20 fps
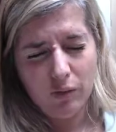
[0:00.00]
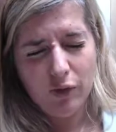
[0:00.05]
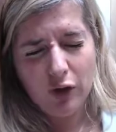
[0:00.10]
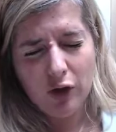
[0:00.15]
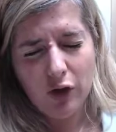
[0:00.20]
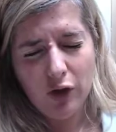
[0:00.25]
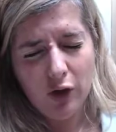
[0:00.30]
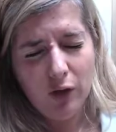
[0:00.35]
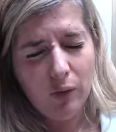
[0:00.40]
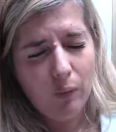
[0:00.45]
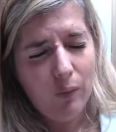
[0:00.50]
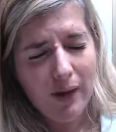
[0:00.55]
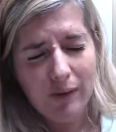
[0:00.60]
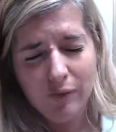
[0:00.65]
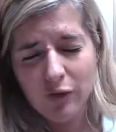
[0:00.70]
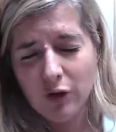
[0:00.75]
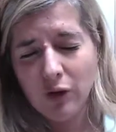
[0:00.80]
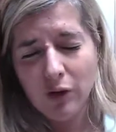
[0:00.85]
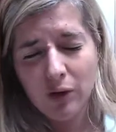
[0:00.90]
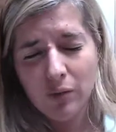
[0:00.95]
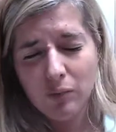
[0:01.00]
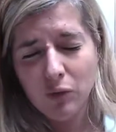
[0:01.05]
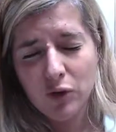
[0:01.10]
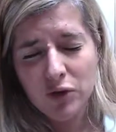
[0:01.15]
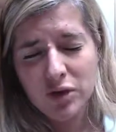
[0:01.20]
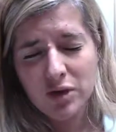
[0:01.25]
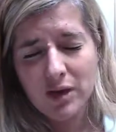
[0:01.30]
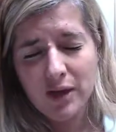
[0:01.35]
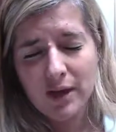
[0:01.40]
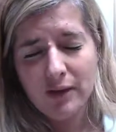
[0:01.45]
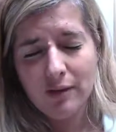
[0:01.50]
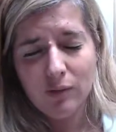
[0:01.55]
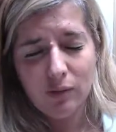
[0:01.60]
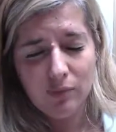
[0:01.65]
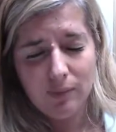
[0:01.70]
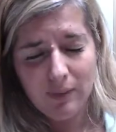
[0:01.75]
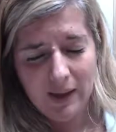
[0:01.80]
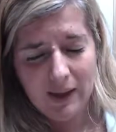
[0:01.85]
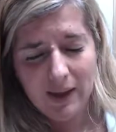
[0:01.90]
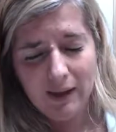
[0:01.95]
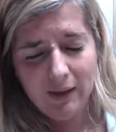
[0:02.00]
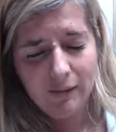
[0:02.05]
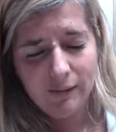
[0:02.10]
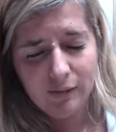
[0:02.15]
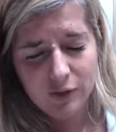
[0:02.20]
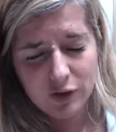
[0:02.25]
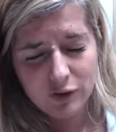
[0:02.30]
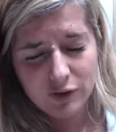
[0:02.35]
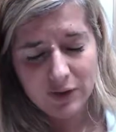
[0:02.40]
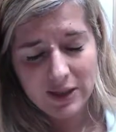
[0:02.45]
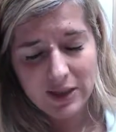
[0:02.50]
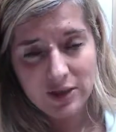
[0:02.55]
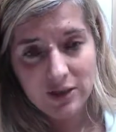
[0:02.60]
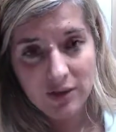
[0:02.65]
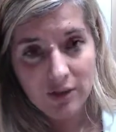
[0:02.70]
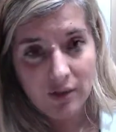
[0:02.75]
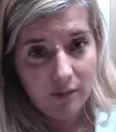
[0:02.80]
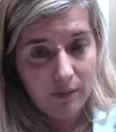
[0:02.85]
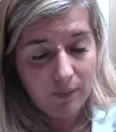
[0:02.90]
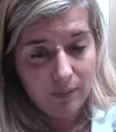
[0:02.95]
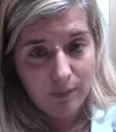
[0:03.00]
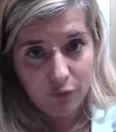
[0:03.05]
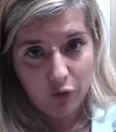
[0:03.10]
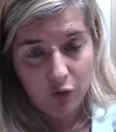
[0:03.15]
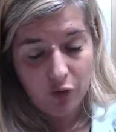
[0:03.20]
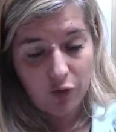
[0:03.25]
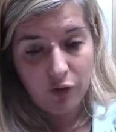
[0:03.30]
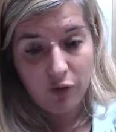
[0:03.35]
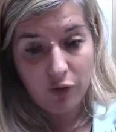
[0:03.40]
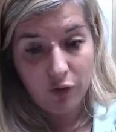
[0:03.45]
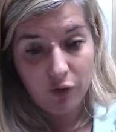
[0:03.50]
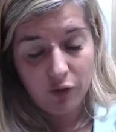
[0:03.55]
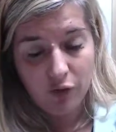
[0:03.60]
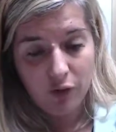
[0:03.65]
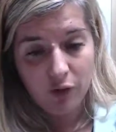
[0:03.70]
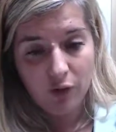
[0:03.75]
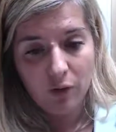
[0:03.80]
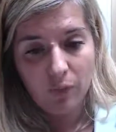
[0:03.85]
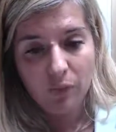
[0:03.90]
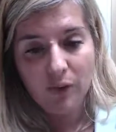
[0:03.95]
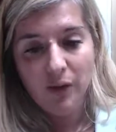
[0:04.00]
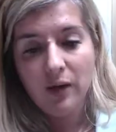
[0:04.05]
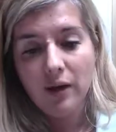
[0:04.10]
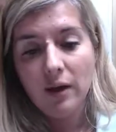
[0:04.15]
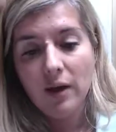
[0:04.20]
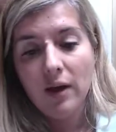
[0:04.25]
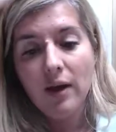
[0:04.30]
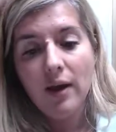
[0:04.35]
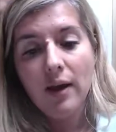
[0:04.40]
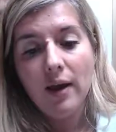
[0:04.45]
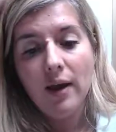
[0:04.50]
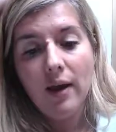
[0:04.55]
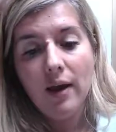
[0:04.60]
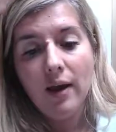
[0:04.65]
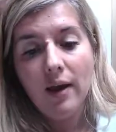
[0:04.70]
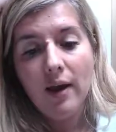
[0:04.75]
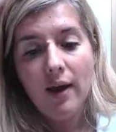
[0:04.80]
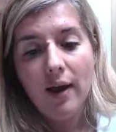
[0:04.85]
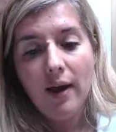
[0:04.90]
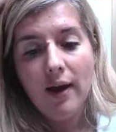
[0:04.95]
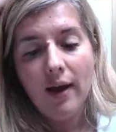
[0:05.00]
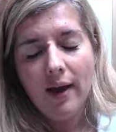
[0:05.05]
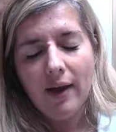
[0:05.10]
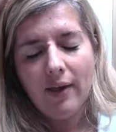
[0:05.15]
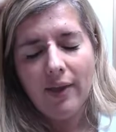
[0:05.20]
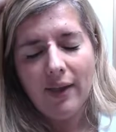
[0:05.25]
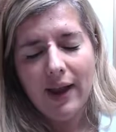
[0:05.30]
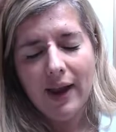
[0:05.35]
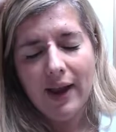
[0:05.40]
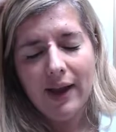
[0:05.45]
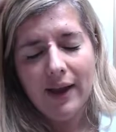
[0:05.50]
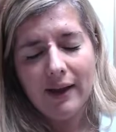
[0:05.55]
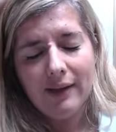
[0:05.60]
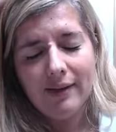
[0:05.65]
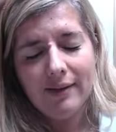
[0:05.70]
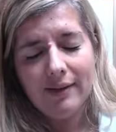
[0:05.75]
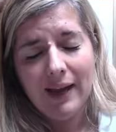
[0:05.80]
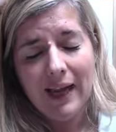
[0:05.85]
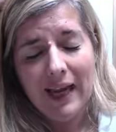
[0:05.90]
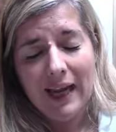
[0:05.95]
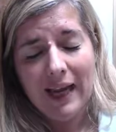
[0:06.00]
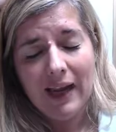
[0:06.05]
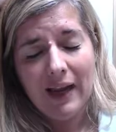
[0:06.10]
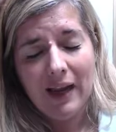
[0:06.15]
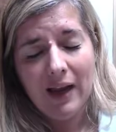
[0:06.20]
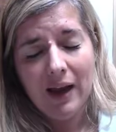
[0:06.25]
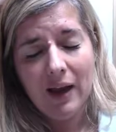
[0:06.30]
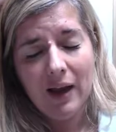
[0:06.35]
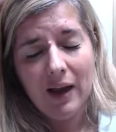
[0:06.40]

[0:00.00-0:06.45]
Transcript: for you, whatever your emotion is, so me, frustration, you do your one. And then I say